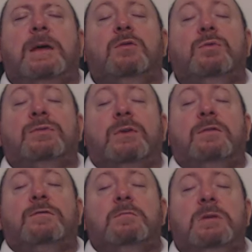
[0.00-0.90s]
and
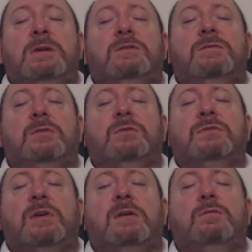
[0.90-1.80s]
also for me to feel
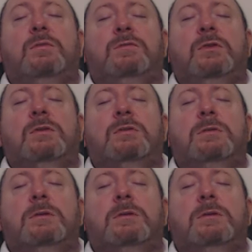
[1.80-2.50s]
safe with you